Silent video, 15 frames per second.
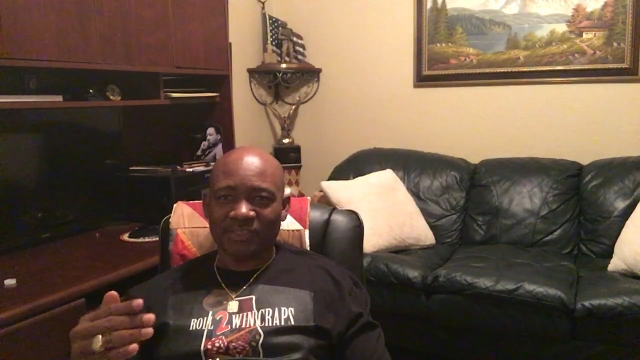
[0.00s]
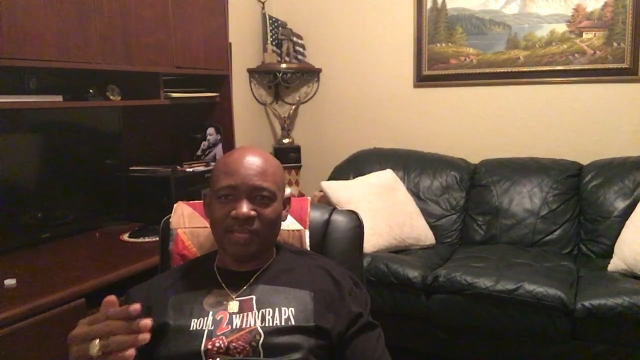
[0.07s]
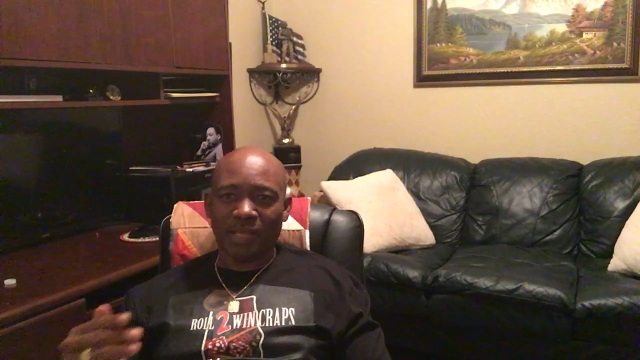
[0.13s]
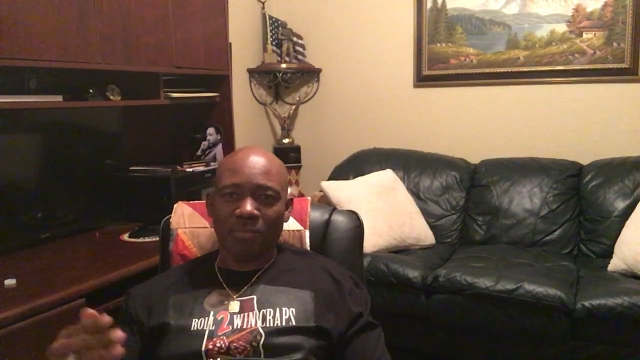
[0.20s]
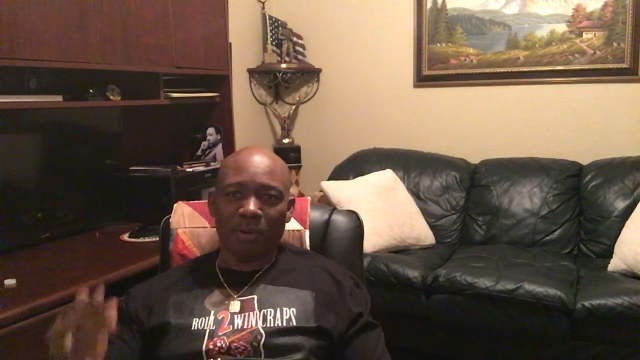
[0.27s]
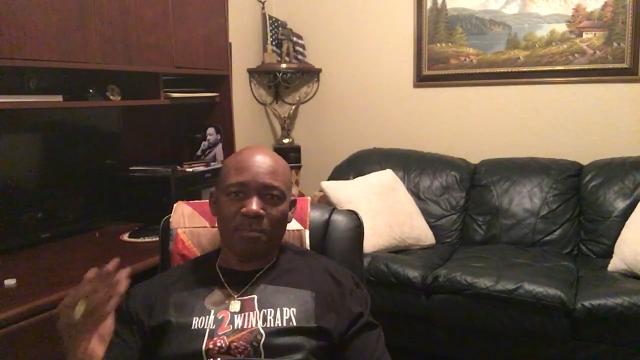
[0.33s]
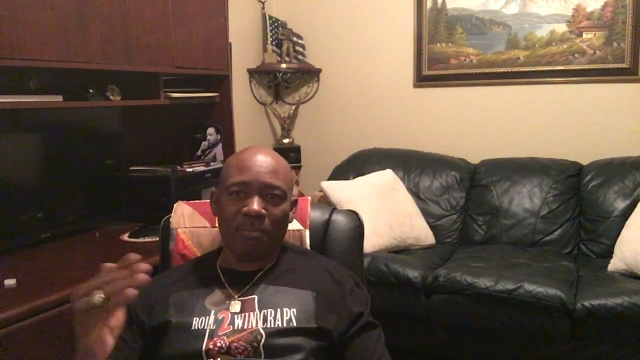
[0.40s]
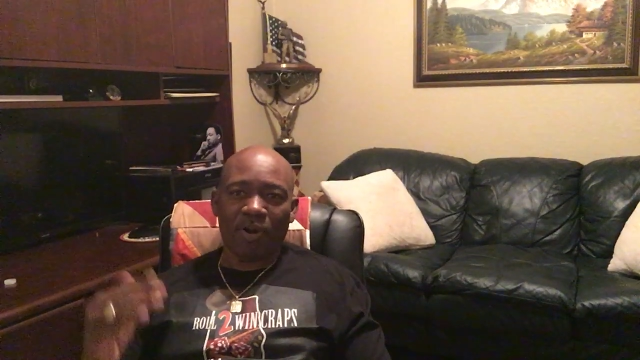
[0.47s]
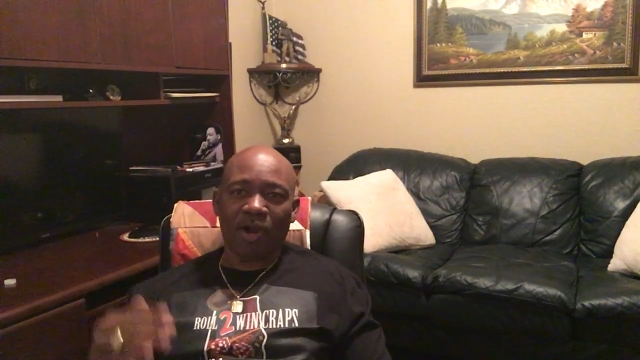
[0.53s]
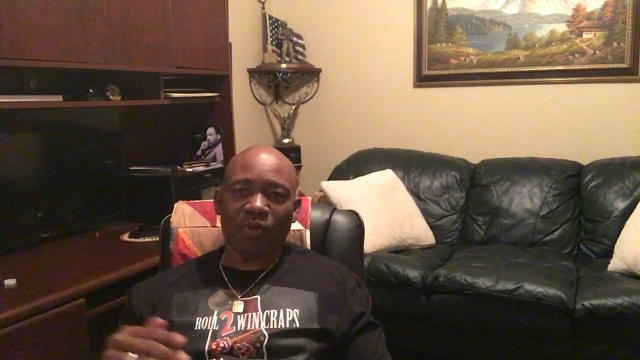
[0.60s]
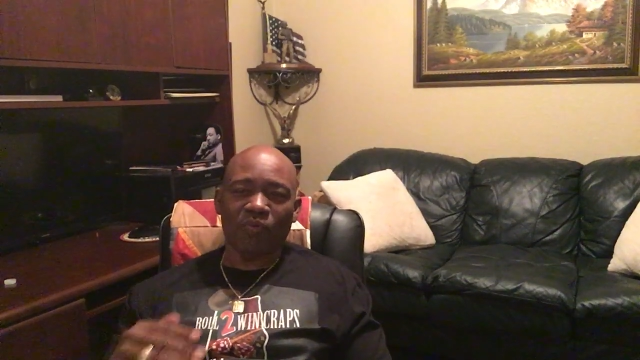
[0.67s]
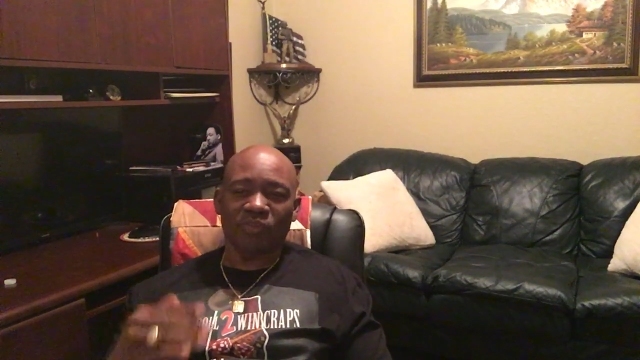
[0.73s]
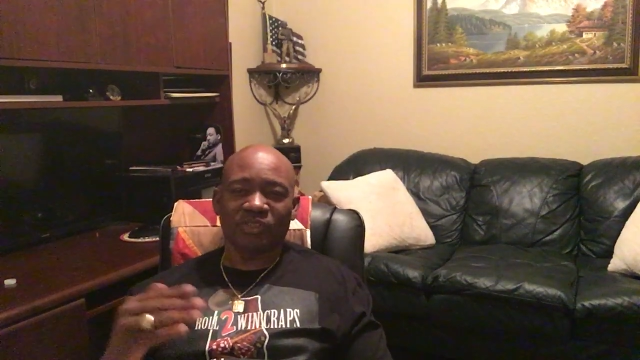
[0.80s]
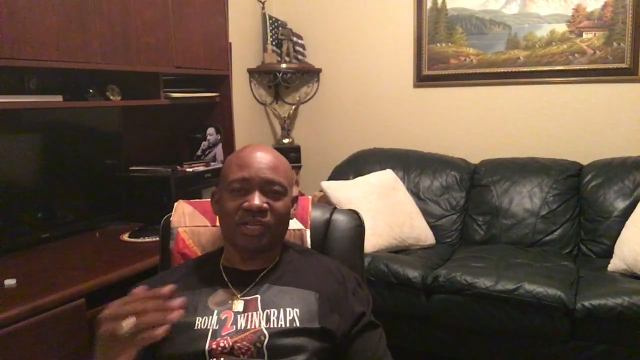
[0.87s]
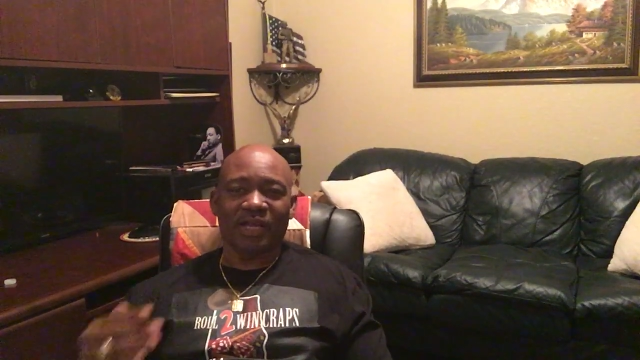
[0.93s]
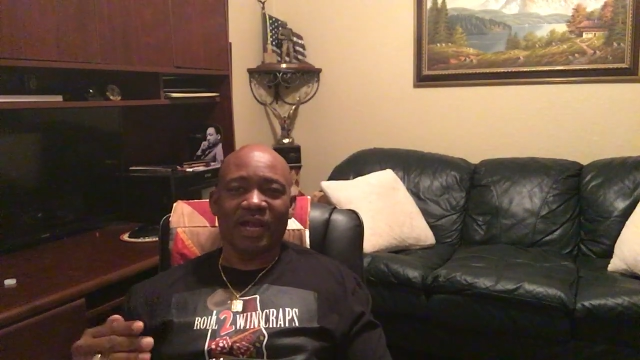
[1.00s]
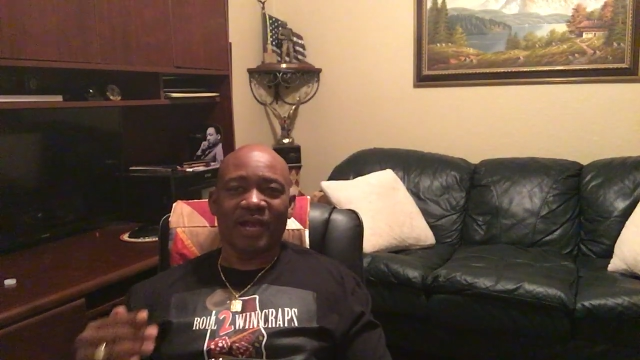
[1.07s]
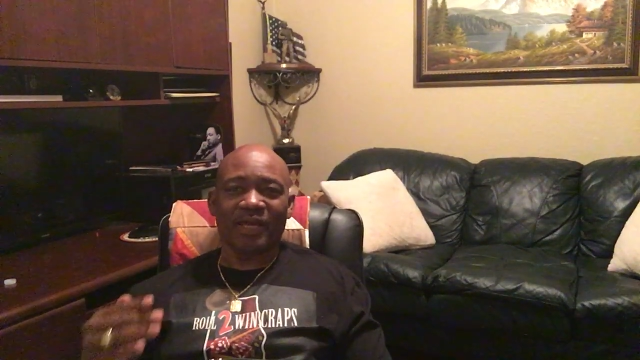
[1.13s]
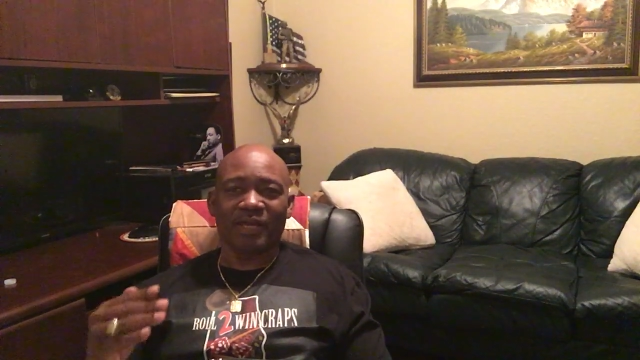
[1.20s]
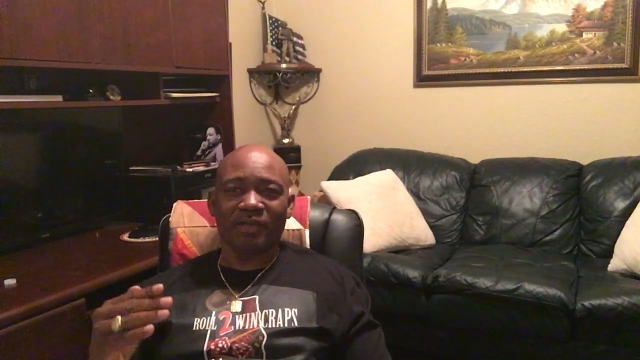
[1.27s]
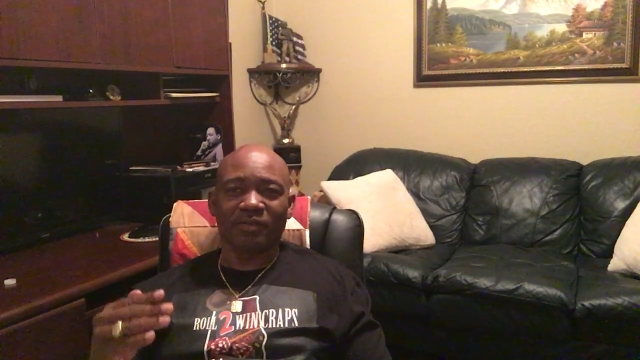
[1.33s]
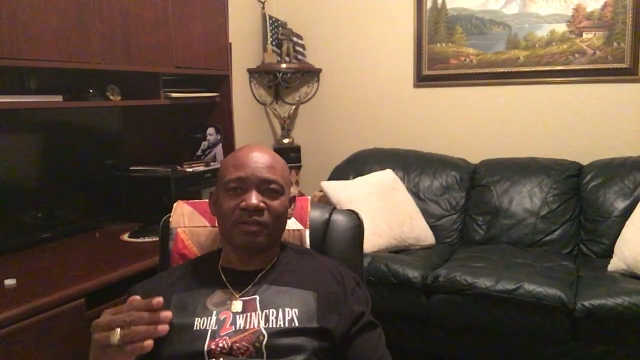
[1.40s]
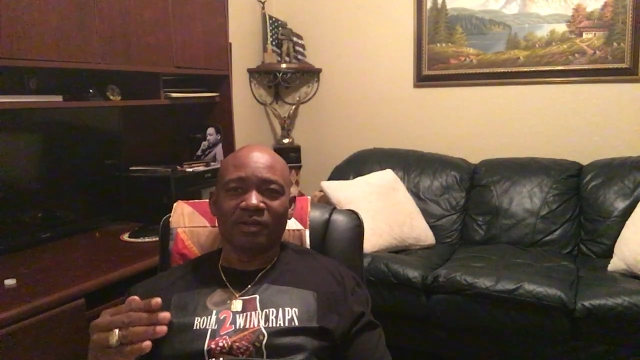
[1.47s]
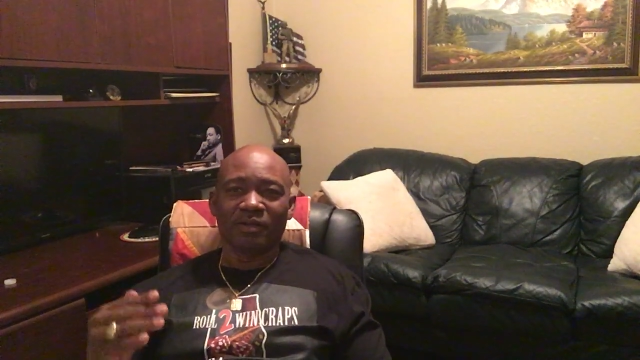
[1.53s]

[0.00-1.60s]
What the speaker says: name, but Mark was the guy that